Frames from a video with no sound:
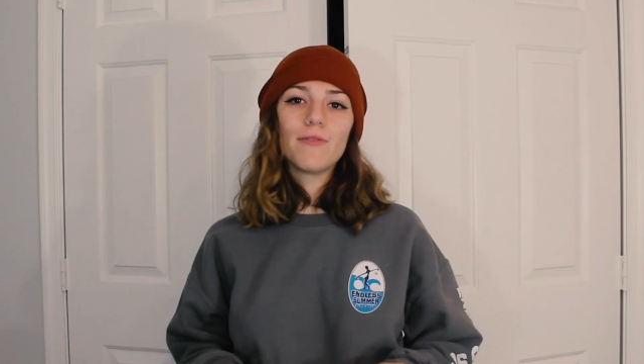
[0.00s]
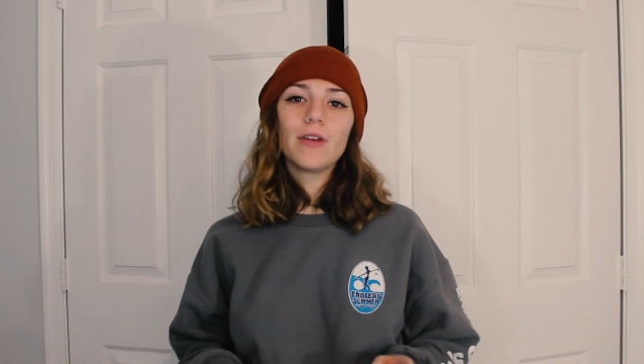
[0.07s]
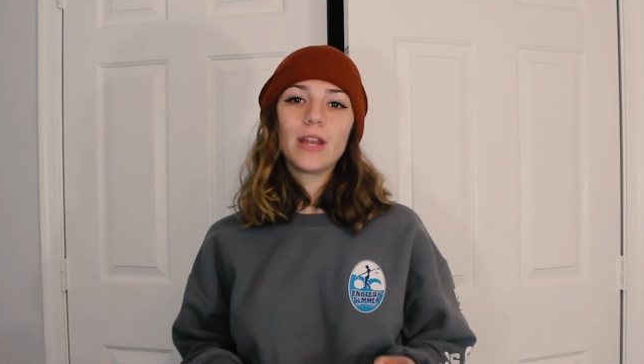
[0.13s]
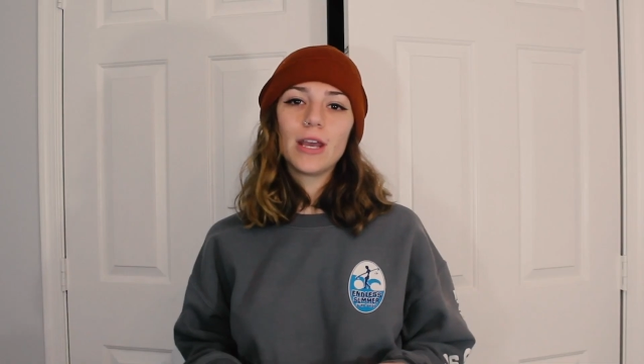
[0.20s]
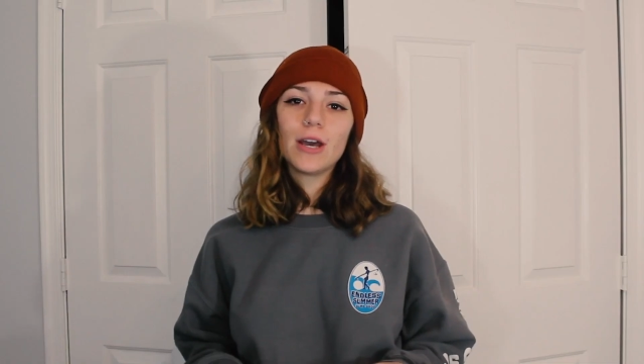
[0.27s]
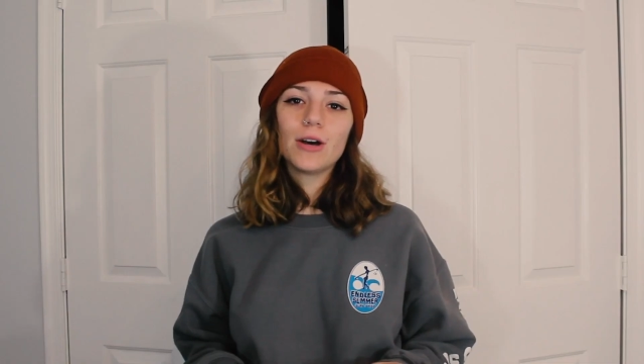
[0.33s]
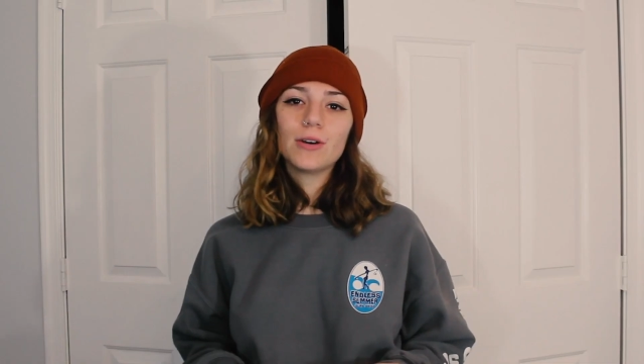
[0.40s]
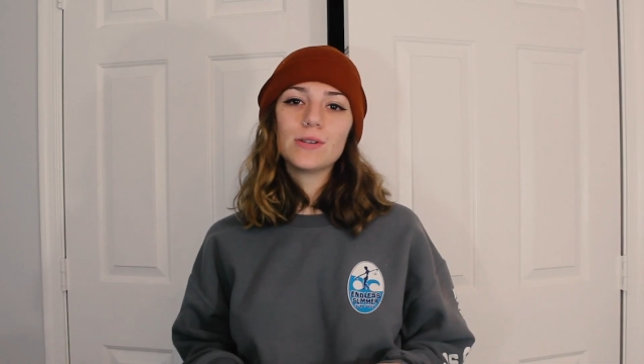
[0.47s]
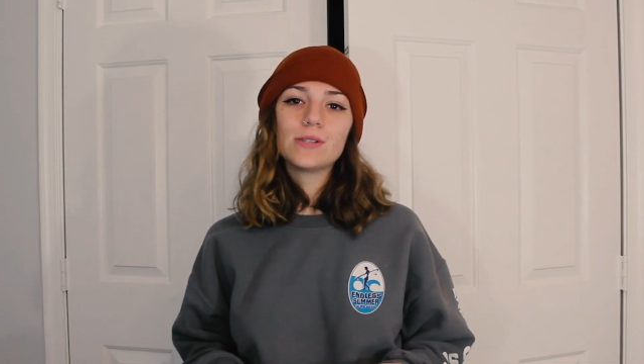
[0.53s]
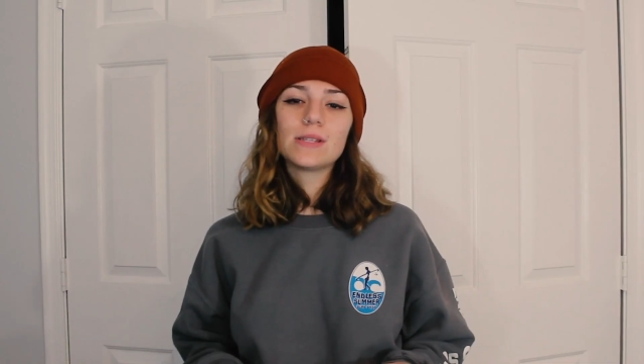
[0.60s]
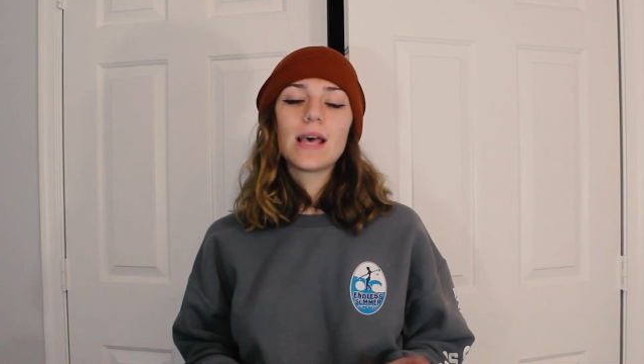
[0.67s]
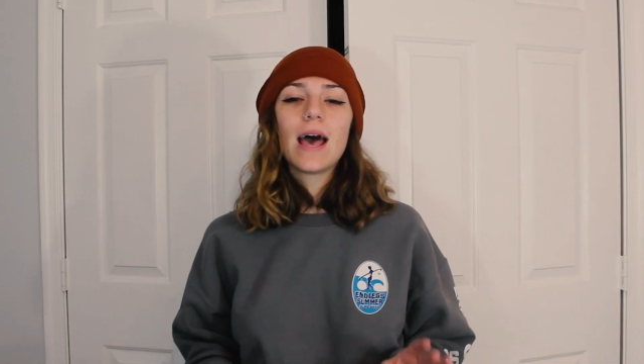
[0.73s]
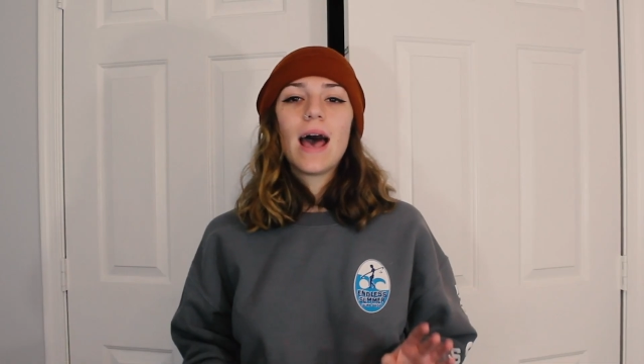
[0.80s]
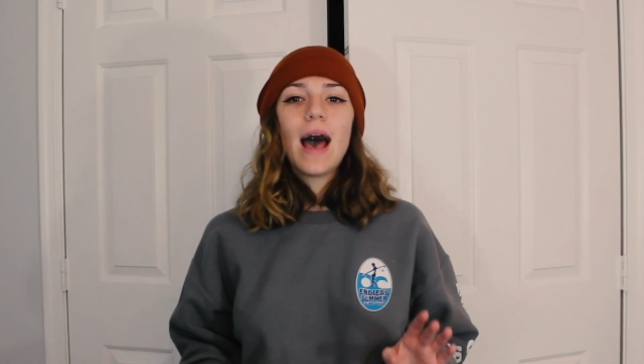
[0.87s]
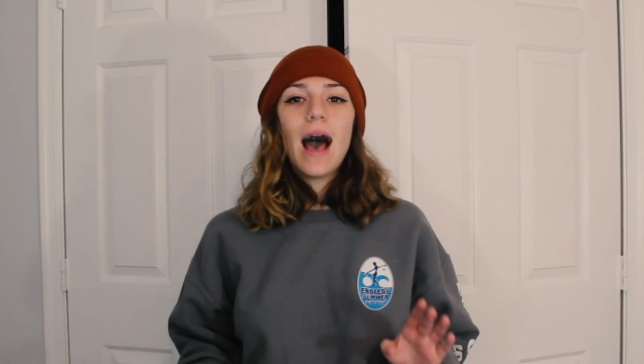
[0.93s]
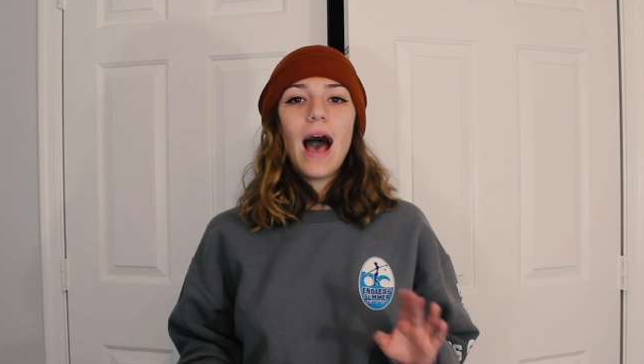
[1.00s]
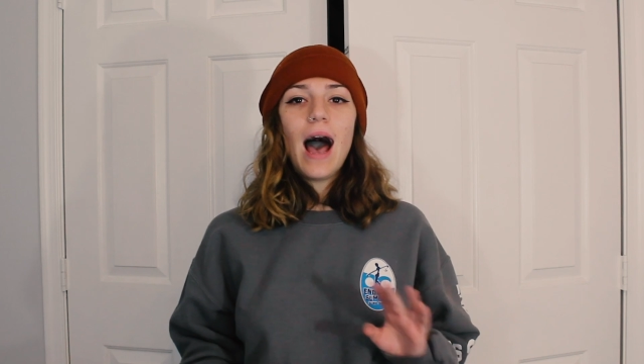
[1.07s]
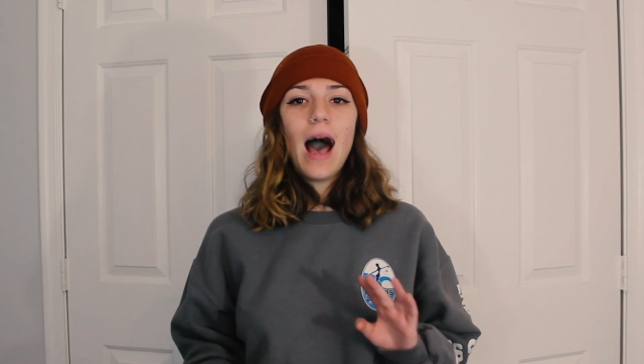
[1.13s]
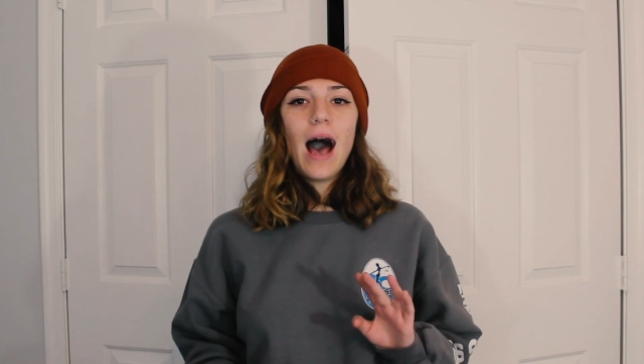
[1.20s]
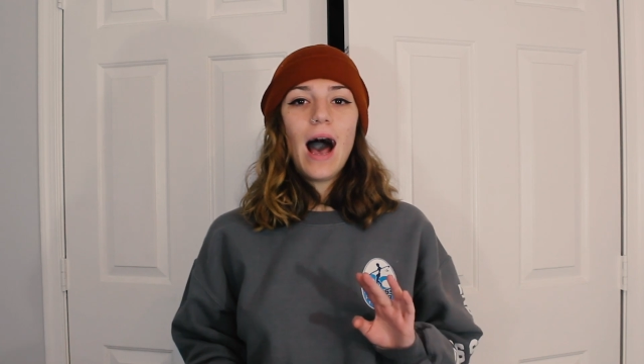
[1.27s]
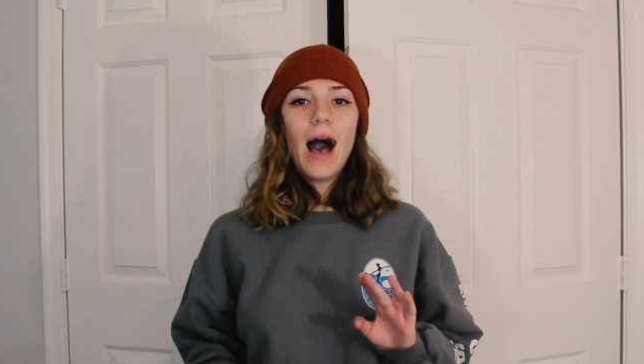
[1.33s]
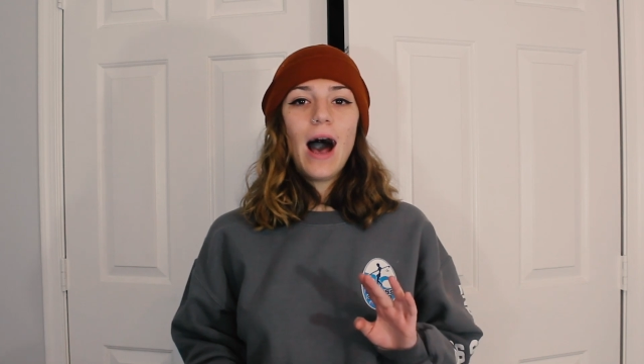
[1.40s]
videos.
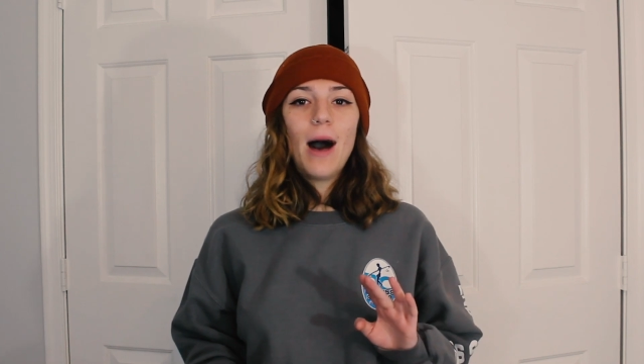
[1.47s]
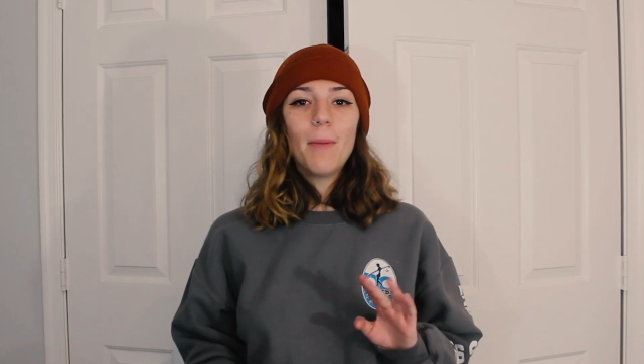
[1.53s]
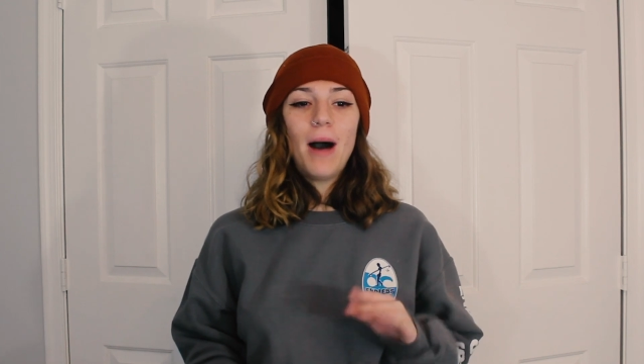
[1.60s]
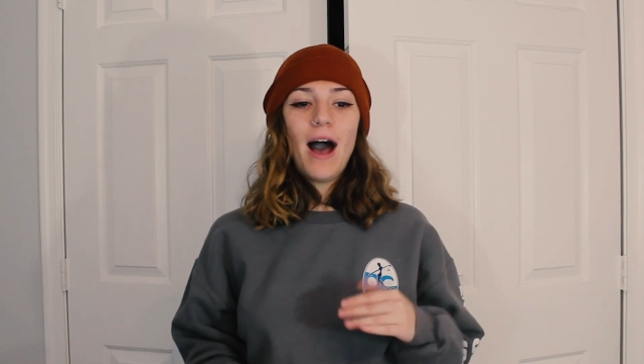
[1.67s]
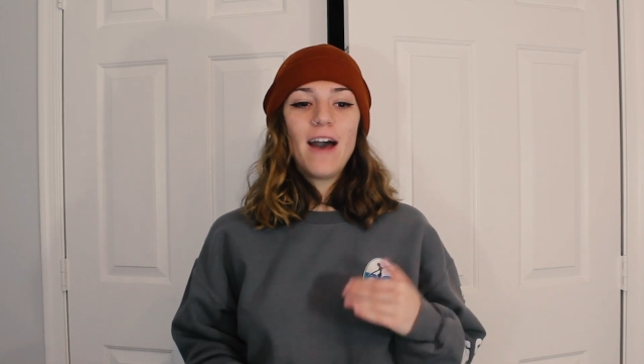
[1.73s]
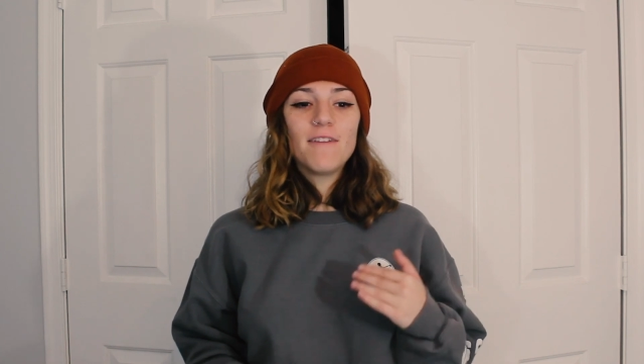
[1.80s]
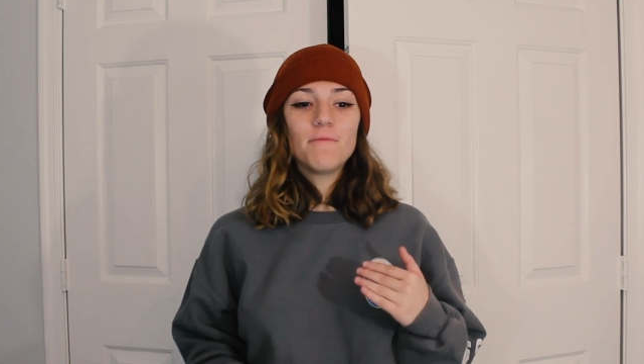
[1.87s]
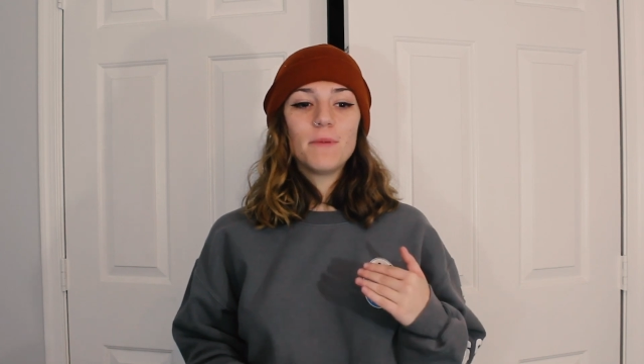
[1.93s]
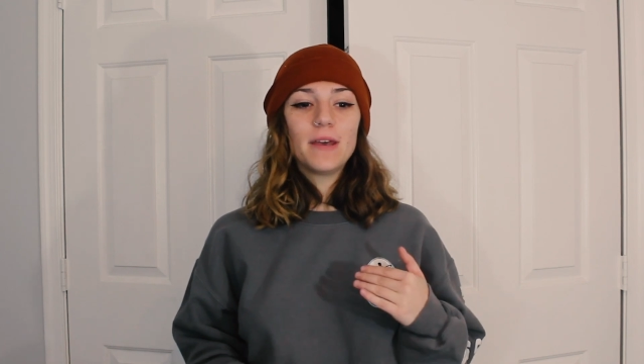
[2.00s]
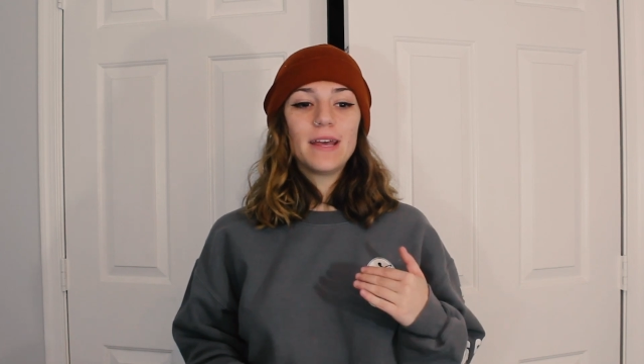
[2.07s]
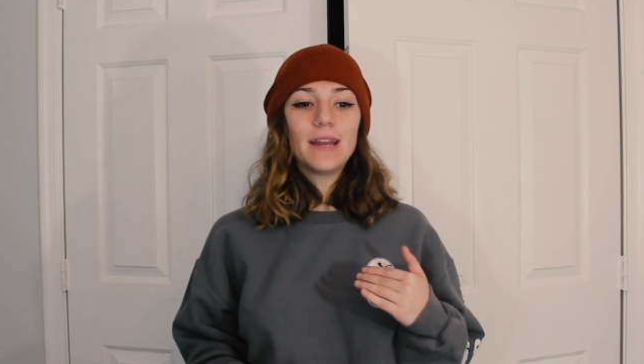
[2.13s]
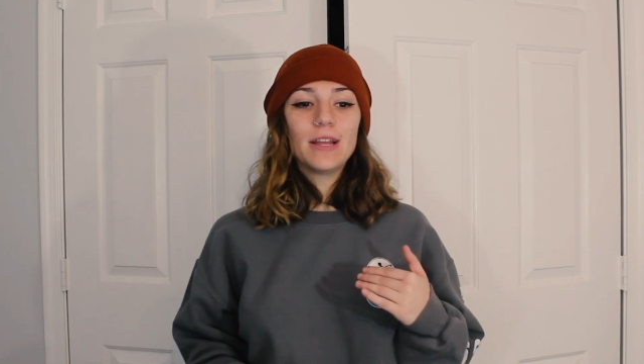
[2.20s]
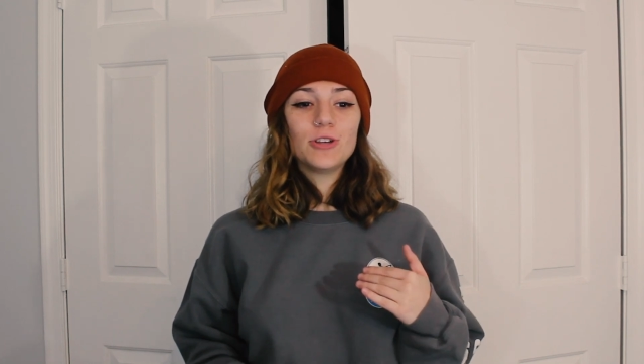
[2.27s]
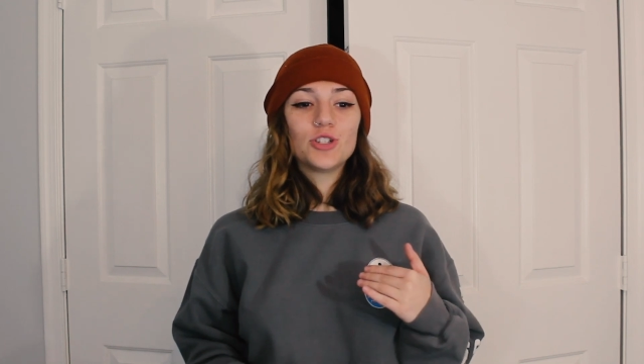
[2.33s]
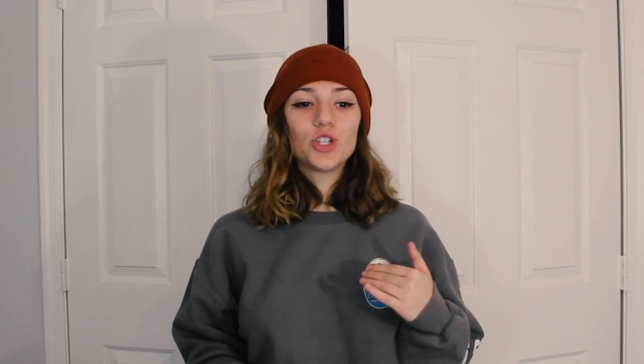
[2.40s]
I've been